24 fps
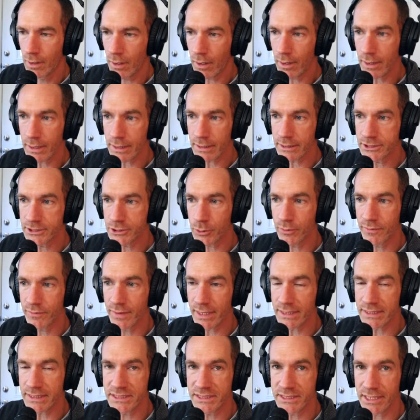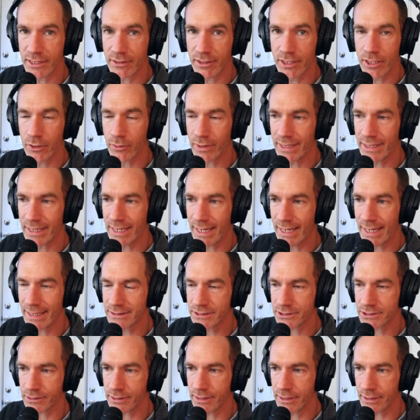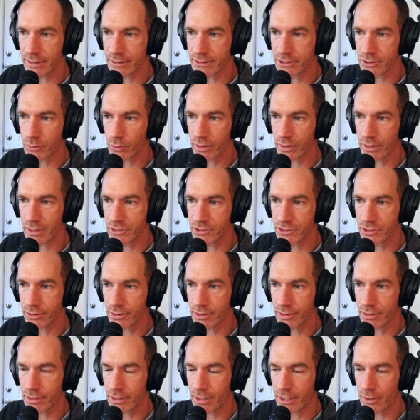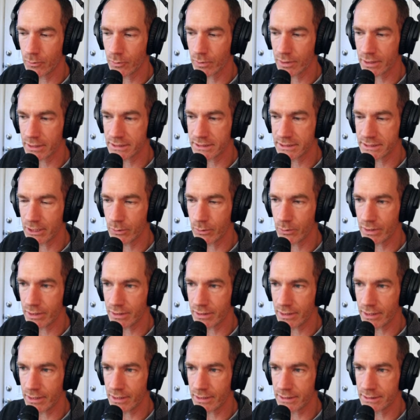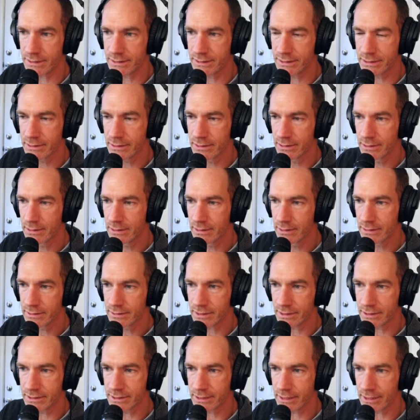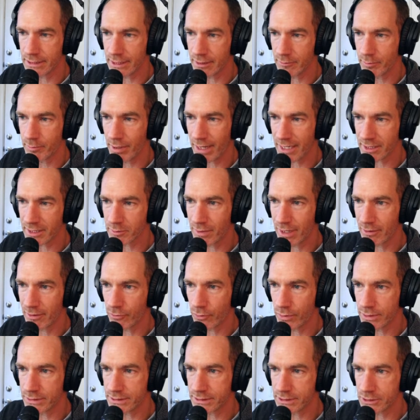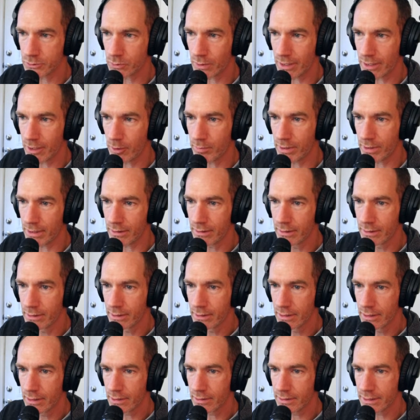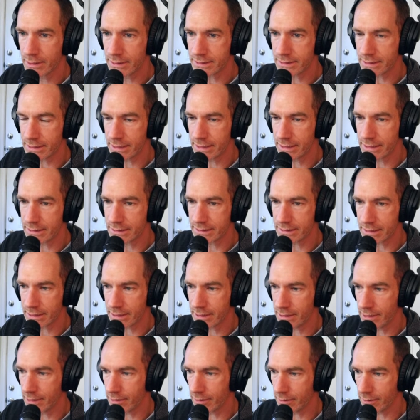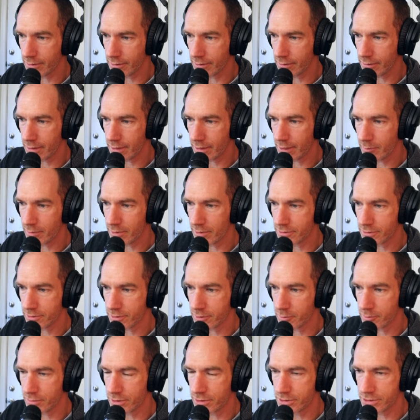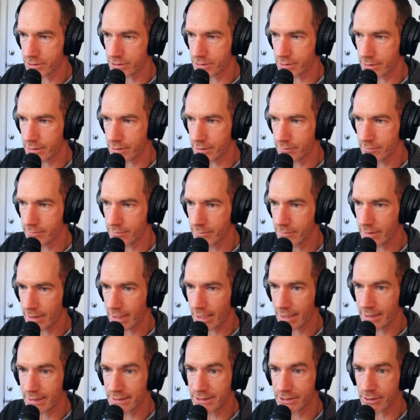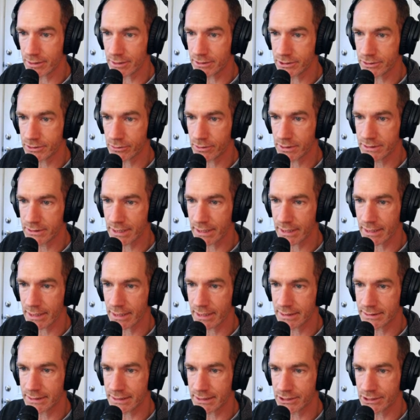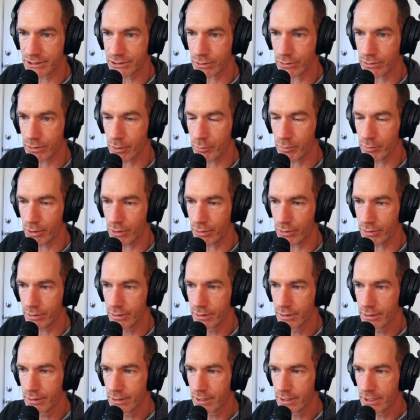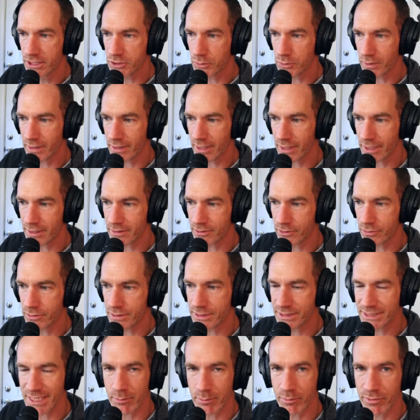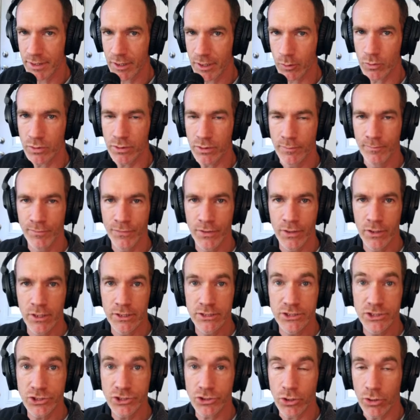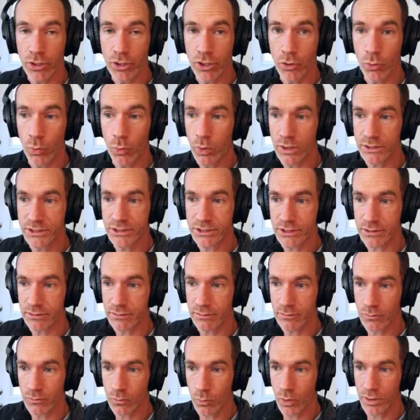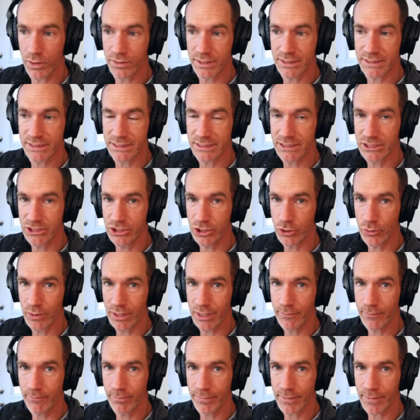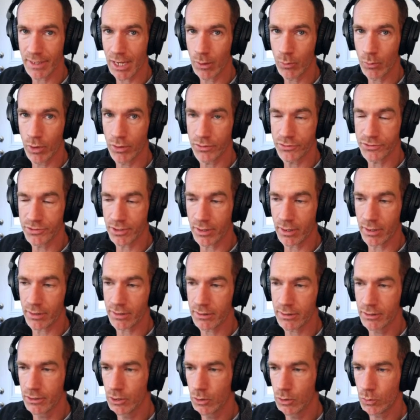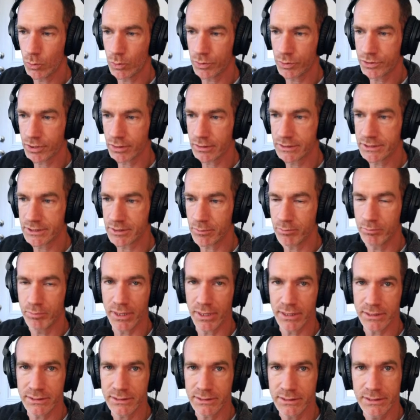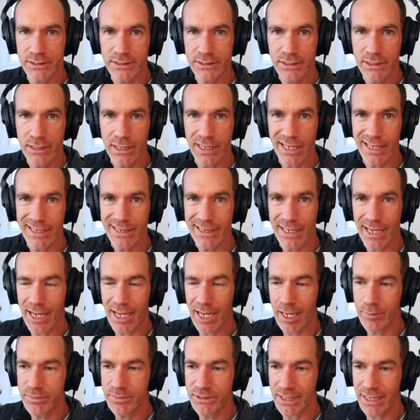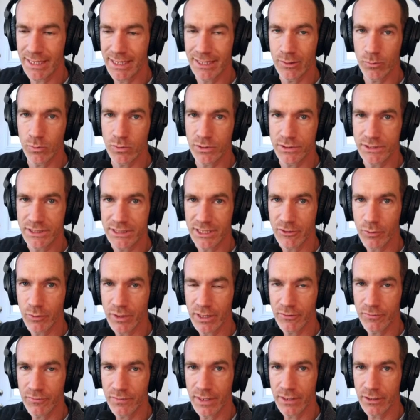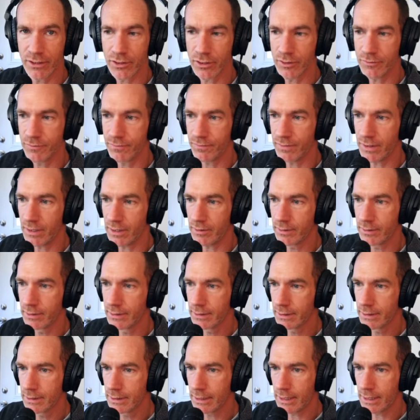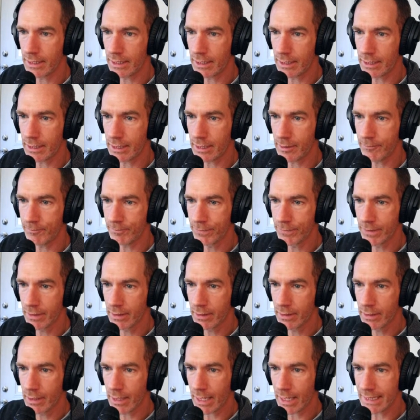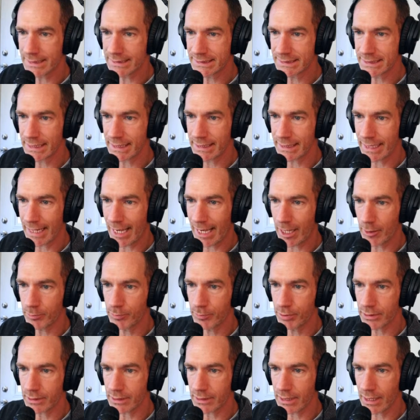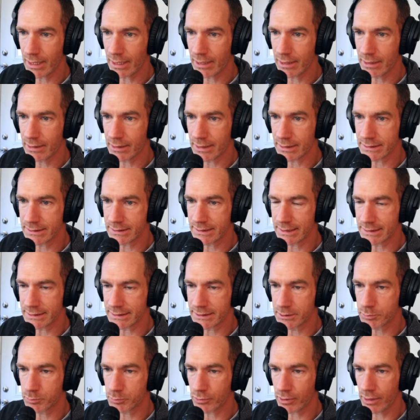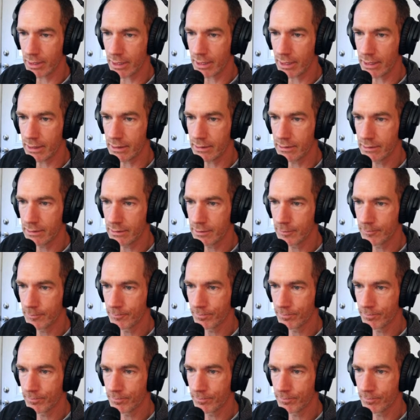All right, so we've got a stereo enhancer here. So we're going to turn it on. We're going to see what it does. So this is going to impact my voice as well. But this is here, and I'm going to turn the music on. And this also looks like it has a solo mode. So we can kind of do the same thing. We'll solo what this is doing. I won't talk. We'll turn some buttons and knobs, and then we'll see if we can find a good fit. I see an output gain. I see a spread.